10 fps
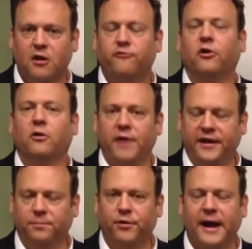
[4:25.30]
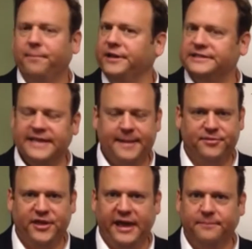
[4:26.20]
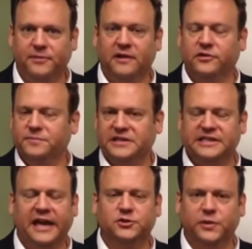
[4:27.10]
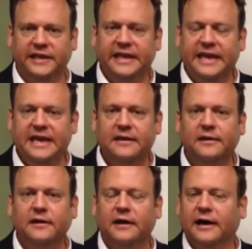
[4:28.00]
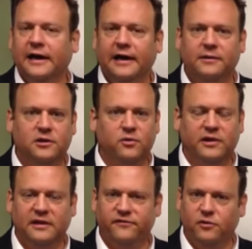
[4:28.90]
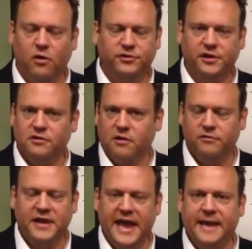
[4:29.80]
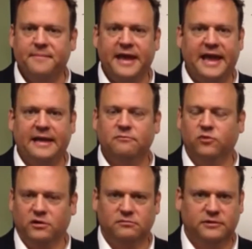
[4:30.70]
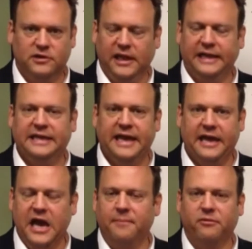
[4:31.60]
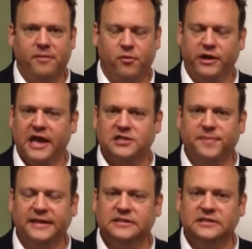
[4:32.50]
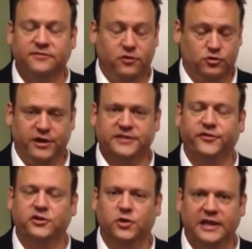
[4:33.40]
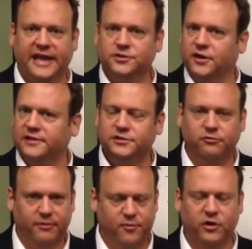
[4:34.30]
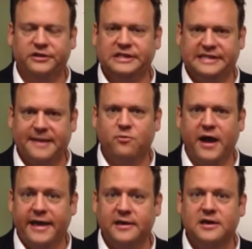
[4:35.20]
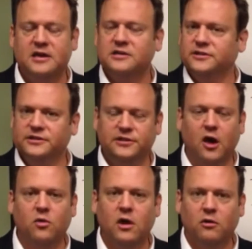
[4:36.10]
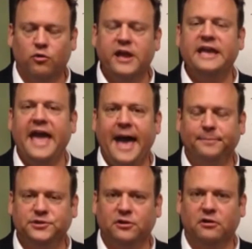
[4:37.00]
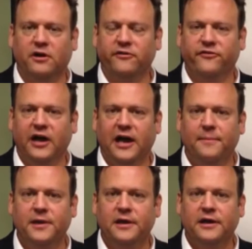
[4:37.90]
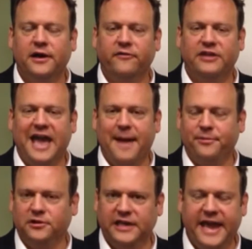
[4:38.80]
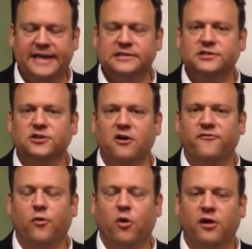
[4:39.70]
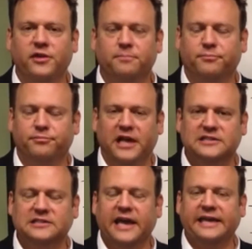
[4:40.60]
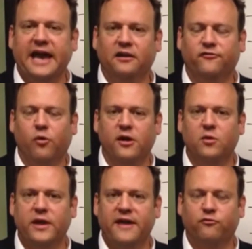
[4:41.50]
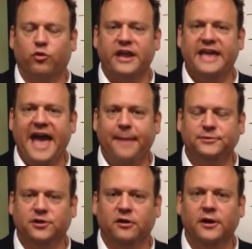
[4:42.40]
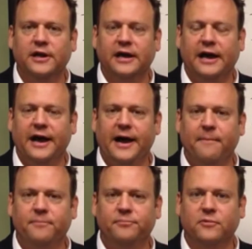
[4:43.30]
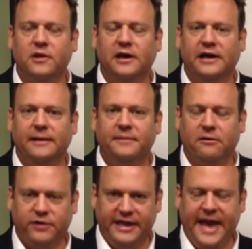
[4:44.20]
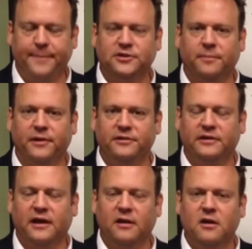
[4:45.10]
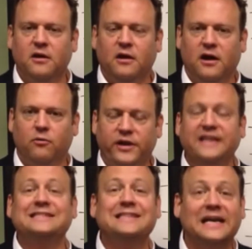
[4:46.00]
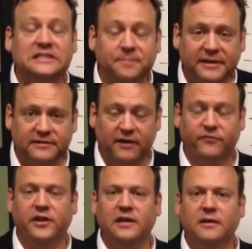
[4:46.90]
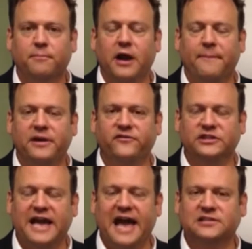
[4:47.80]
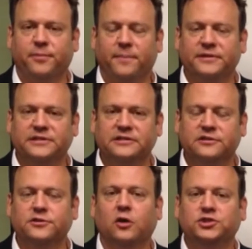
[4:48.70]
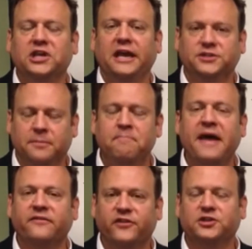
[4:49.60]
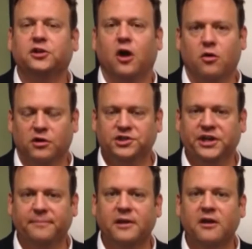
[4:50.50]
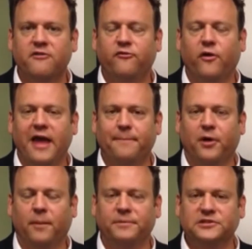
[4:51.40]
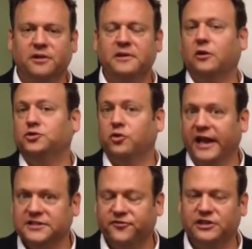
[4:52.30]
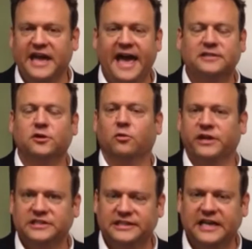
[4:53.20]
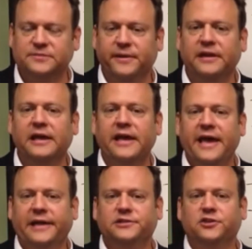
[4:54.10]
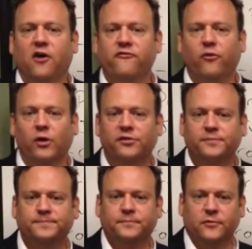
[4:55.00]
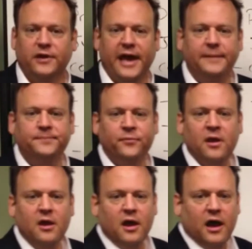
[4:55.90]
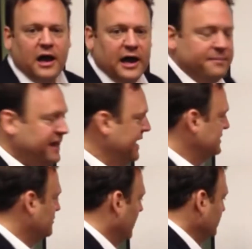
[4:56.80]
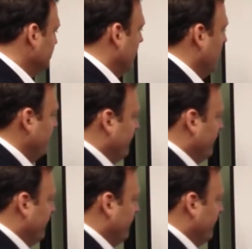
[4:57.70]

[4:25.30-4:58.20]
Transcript: For a rental property, same thing. It would be Scheduled E. If you owned it in your own name and were collecting income and reporting expenses, if you transfer it to a land trust, you report it the same way. So there's no recapture of capital gains and so forth. In places like California where you have recapture, not recapture, but reassessment of the property for tax purposes, there's no change in beneficial ownership for that purpose. So there'd be no transfer tax, no reassessment, and so forth. Okay? And it's also